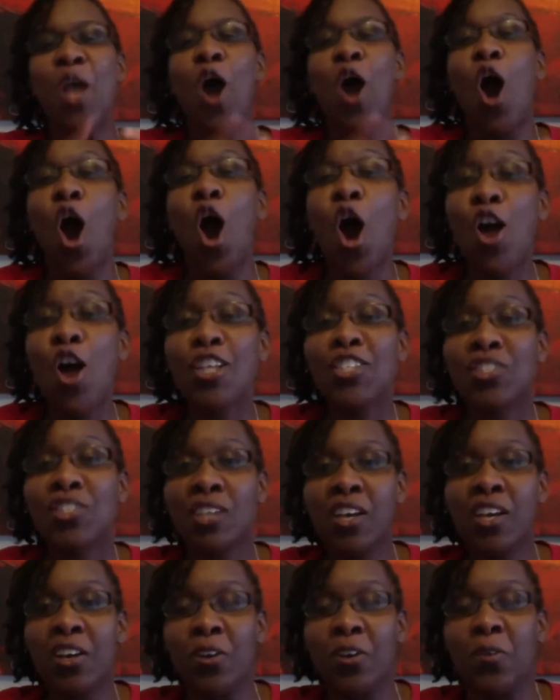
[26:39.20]

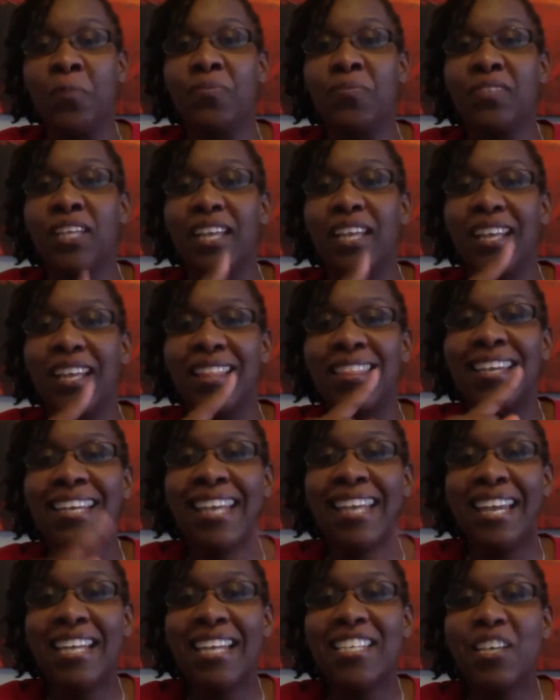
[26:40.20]
Also, the
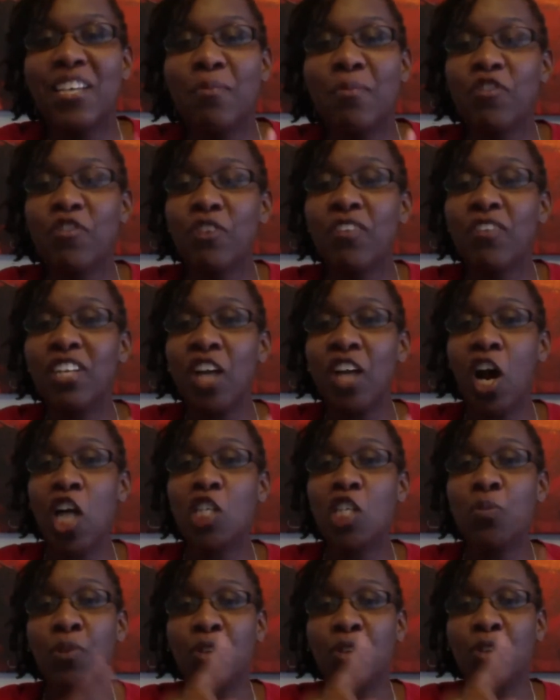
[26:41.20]
Kingdom Driven
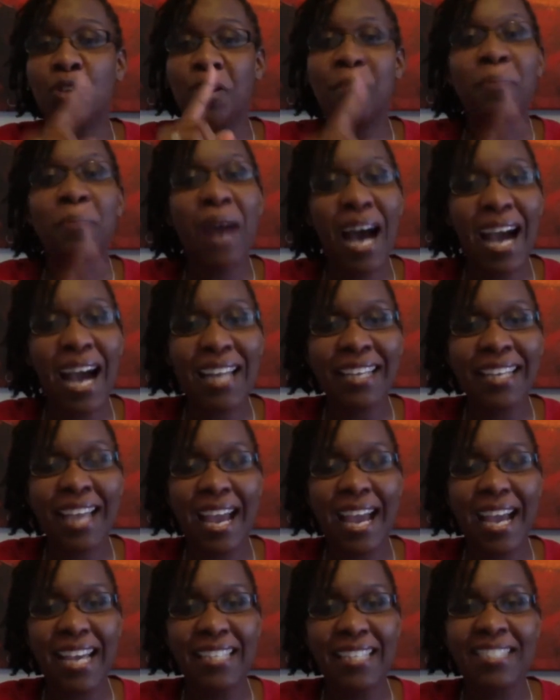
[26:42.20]
Entrepreneur
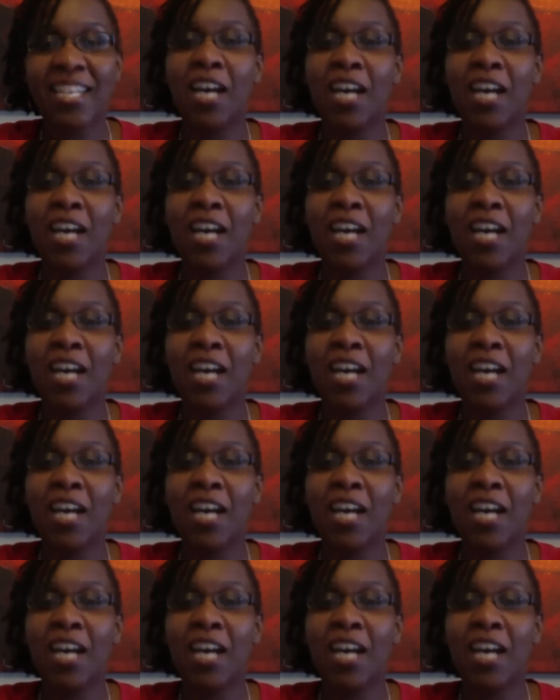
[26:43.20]
podcast